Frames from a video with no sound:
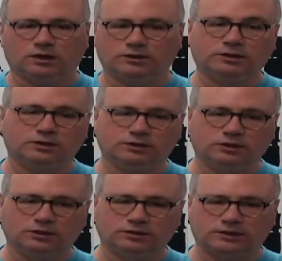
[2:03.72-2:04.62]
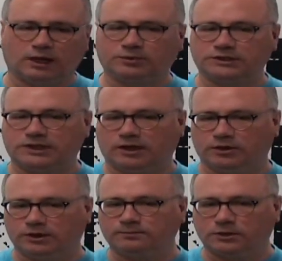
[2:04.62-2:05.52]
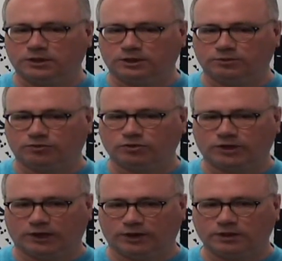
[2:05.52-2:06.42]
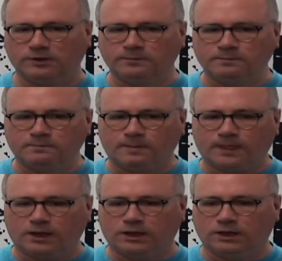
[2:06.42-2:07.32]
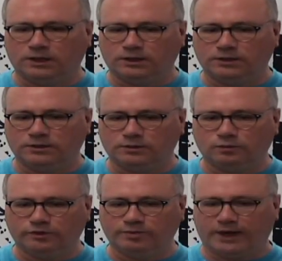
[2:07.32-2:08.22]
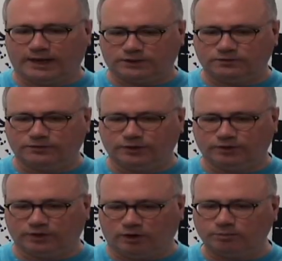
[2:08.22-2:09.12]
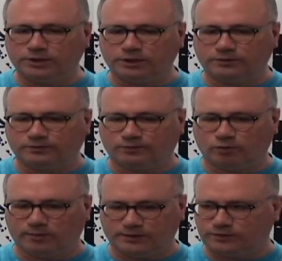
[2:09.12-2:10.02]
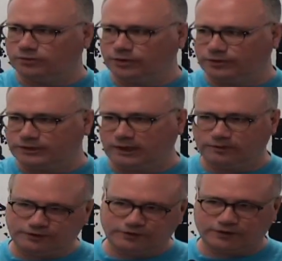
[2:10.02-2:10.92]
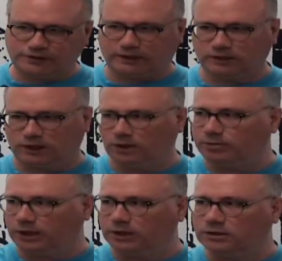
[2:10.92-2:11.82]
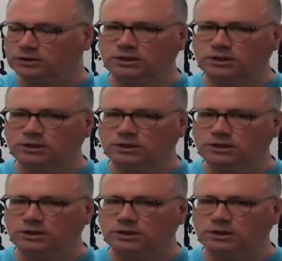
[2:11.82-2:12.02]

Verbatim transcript: in Tompkins County and Monroe County. And we've been active here in Albany for about 2 years now. This is our second campaign.